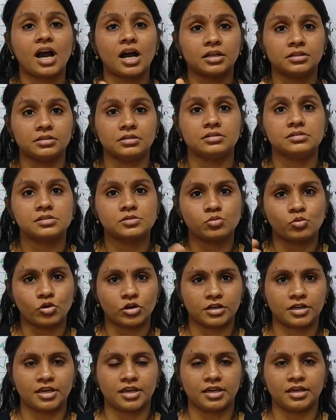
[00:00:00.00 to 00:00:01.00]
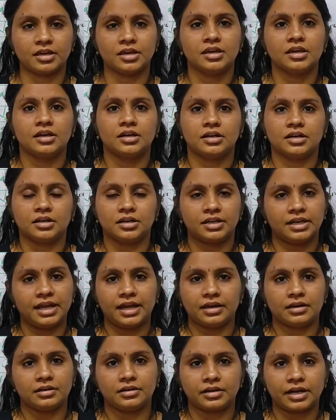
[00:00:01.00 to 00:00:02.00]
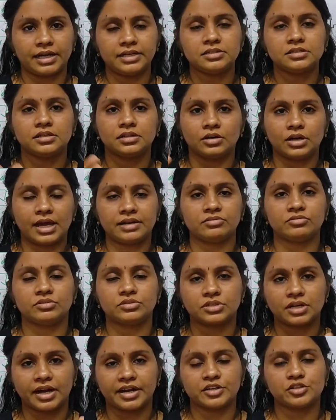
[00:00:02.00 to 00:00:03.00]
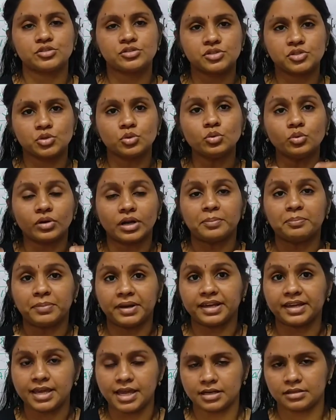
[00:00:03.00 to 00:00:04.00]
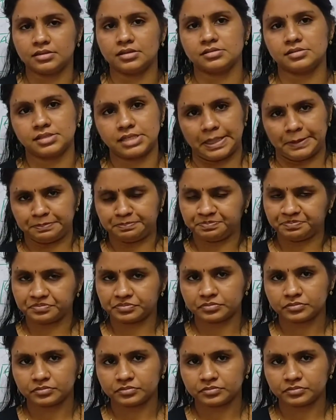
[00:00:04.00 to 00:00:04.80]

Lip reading: others walking right, and tries to replicate the same.